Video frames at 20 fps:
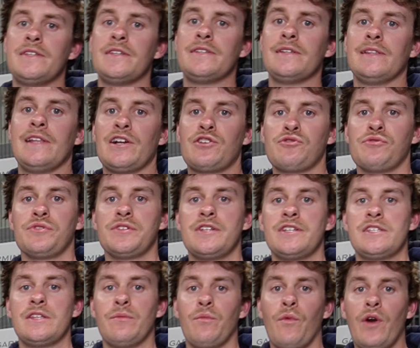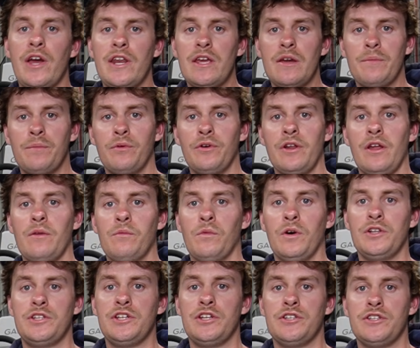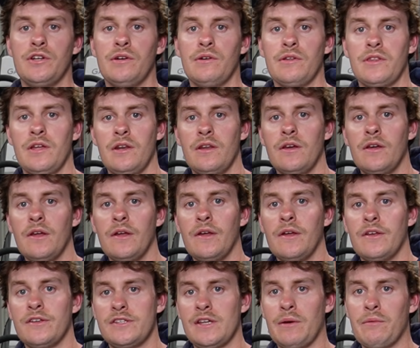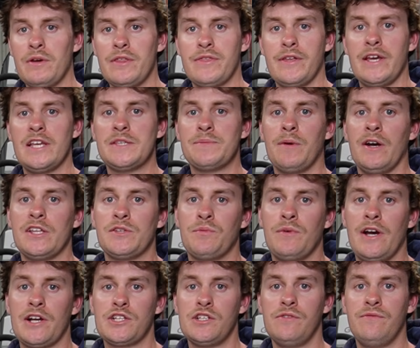is the electrical system. Where do you put it and what do you do with it? So with these boats, we actually